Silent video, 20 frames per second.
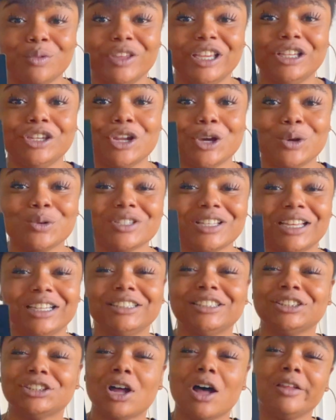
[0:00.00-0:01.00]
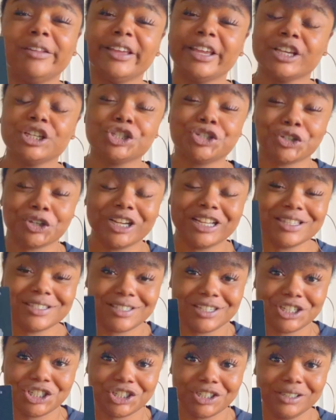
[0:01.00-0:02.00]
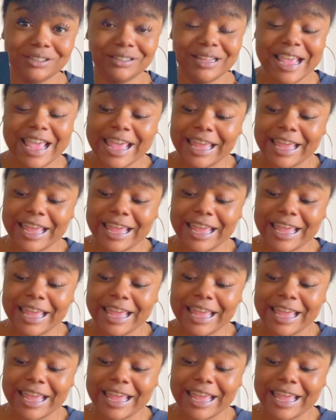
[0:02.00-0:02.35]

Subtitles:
He knows that he's stalling his transition.